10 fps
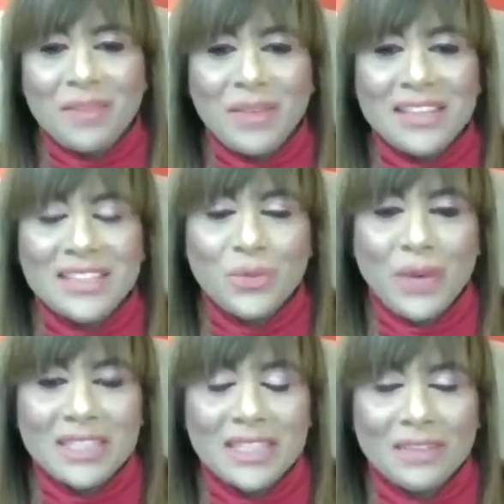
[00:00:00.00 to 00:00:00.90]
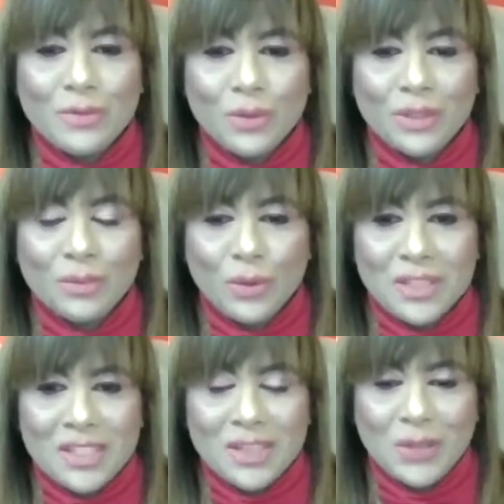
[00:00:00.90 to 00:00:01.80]
I'm actually waiting for the
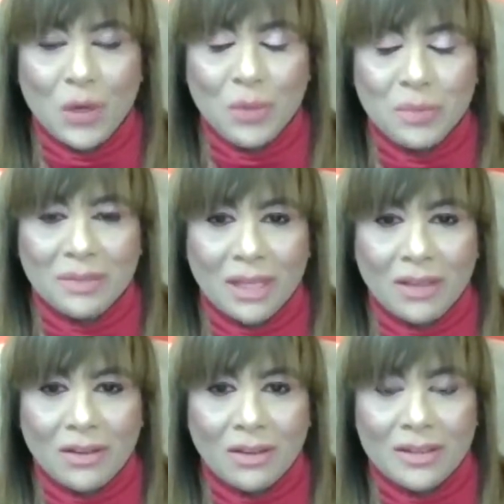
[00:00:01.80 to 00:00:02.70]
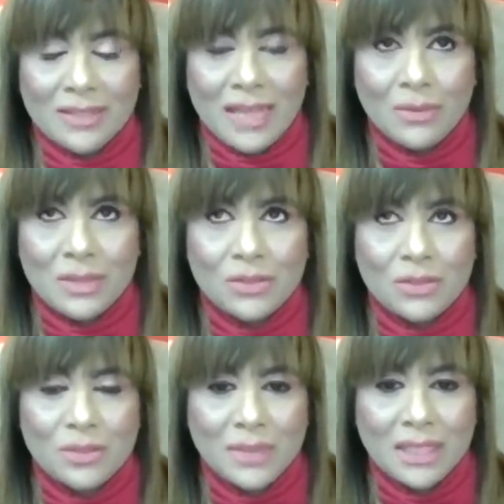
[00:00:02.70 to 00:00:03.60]
borders to be open because I was
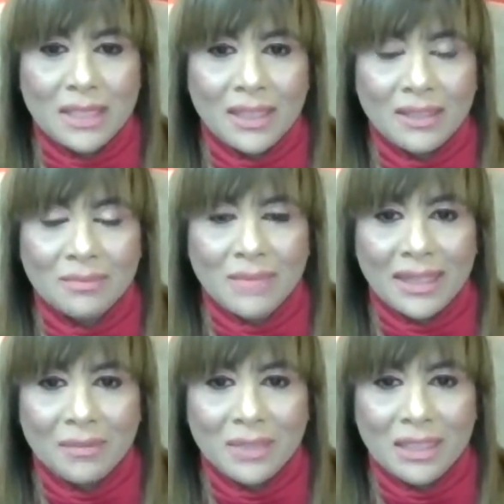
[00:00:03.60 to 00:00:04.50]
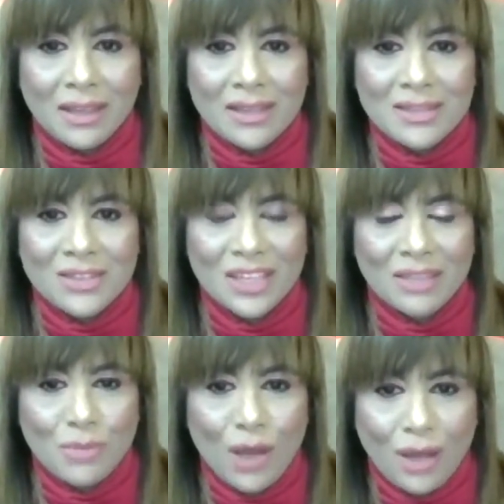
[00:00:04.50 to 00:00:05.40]
due to be in Miami last year
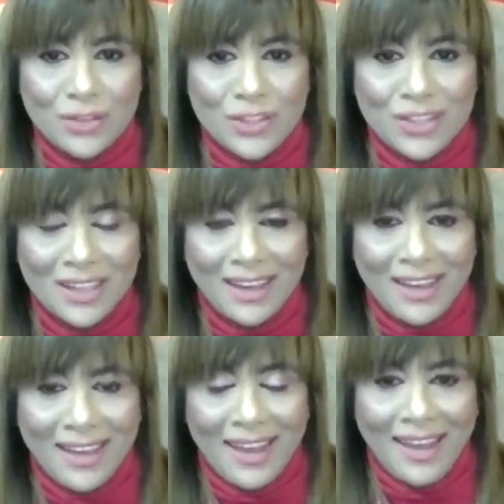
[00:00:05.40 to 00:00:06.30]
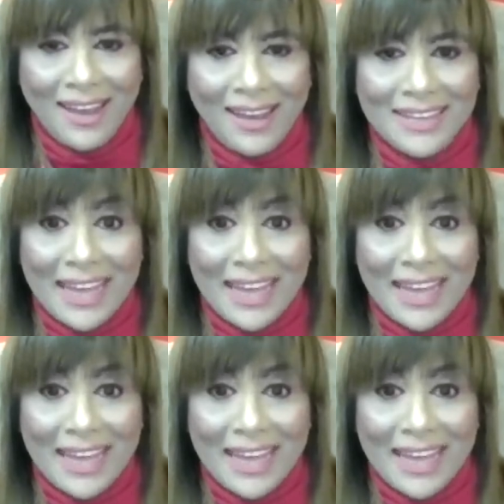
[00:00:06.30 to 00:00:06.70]
in March, and